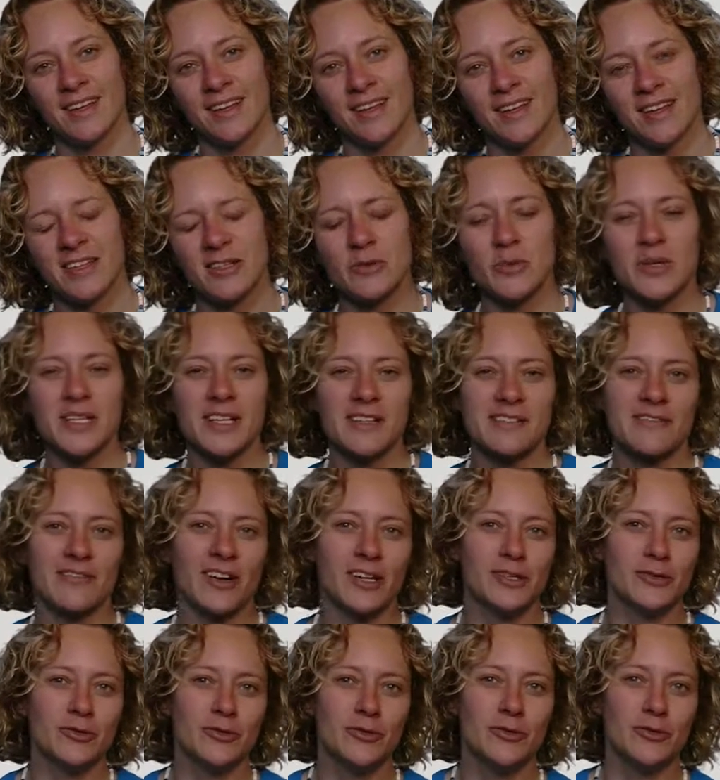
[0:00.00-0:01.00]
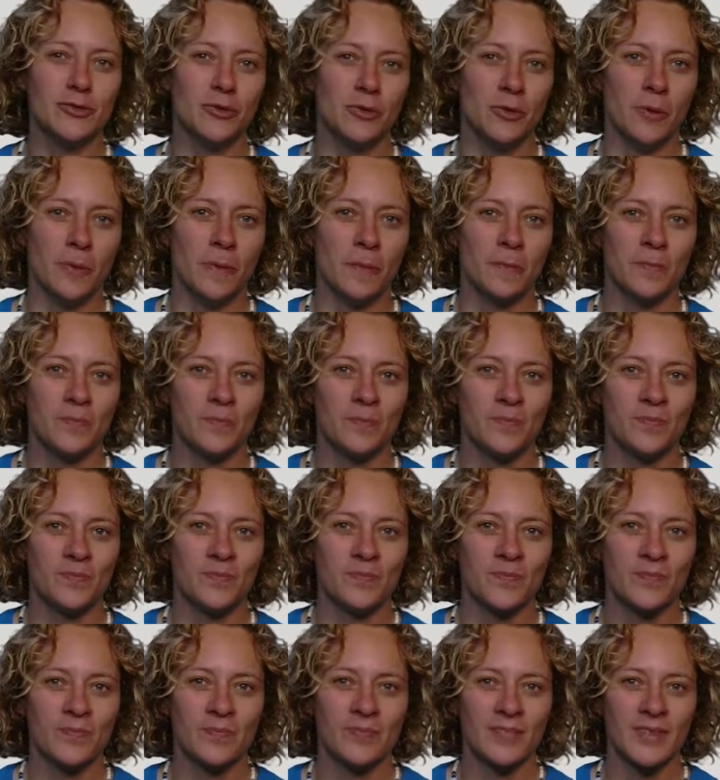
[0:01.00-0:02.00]
So what does Waldo do?
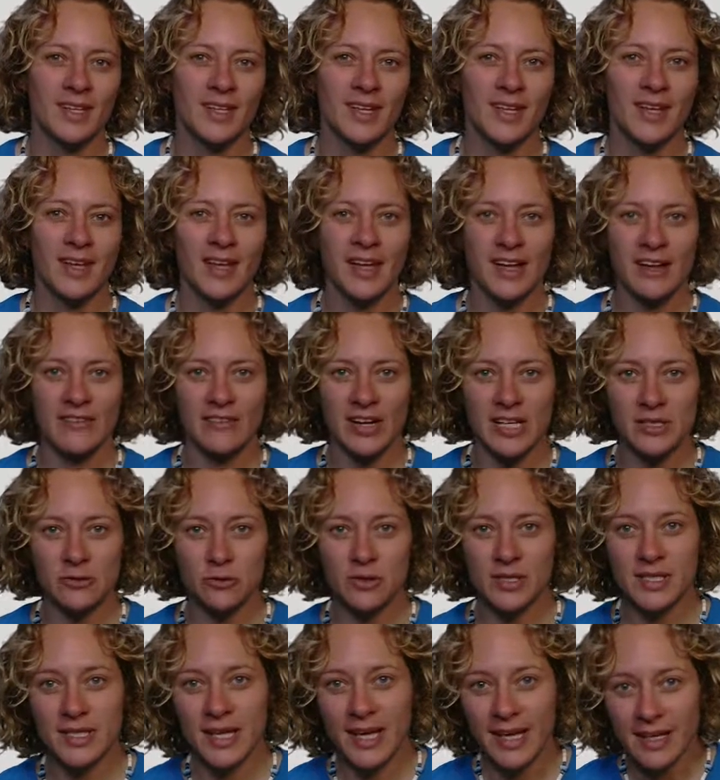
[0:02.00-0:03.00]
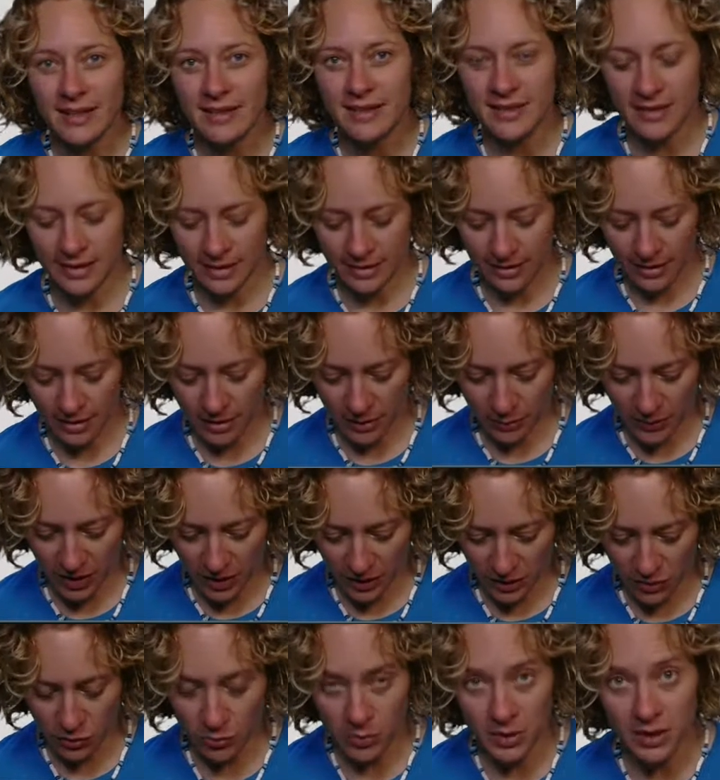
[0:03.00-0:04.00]
Waldo takes the incoming
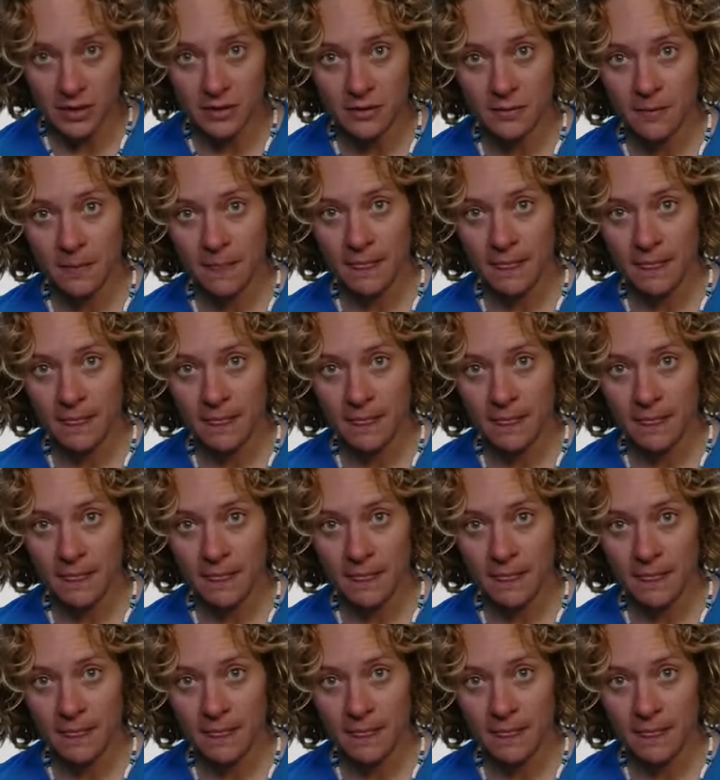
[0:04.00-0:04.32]
qubit